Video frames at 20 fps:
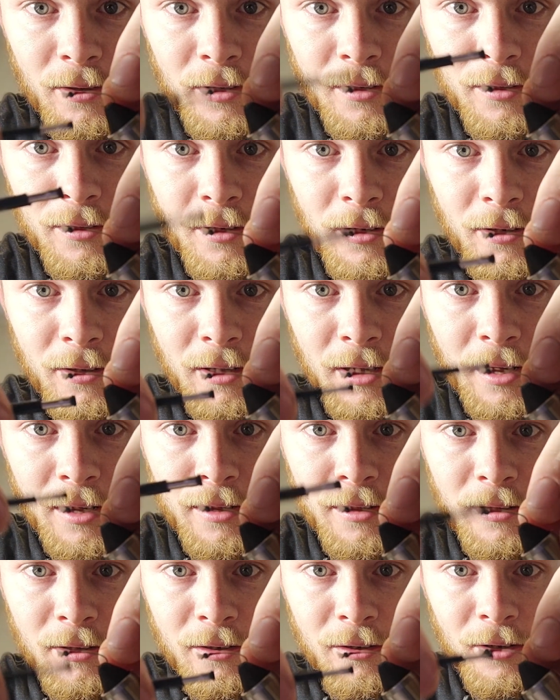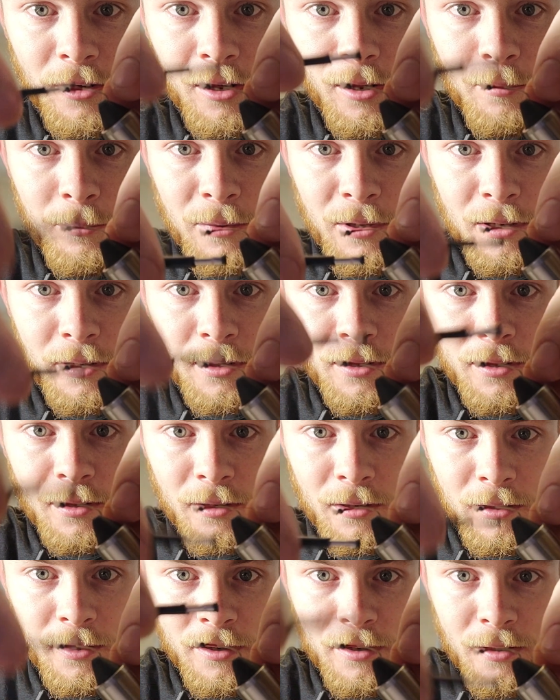I start that at the top here,
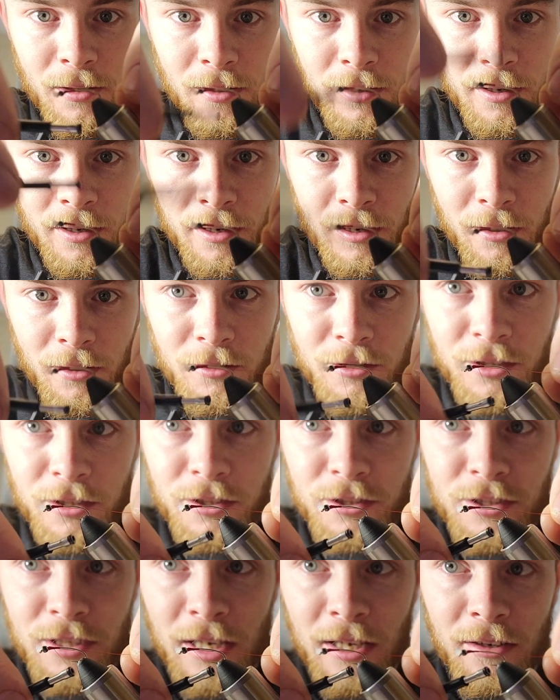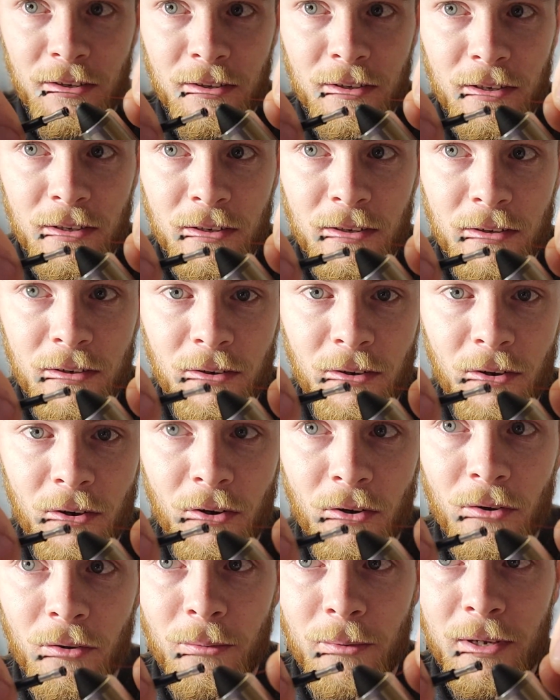and I'll just chase it
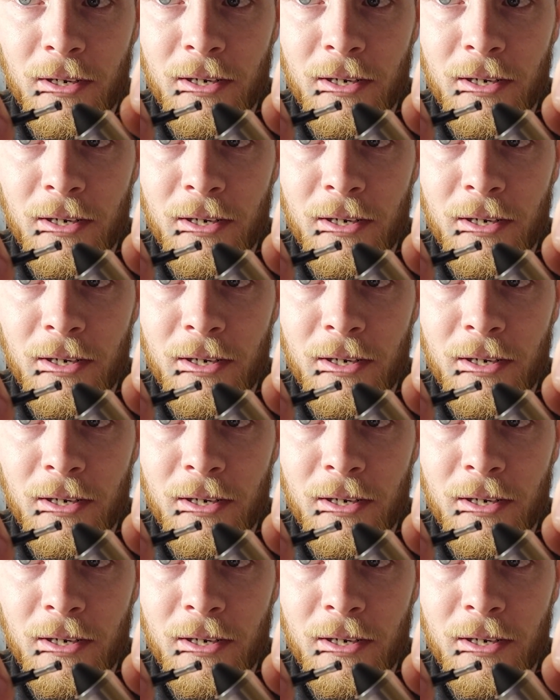all the way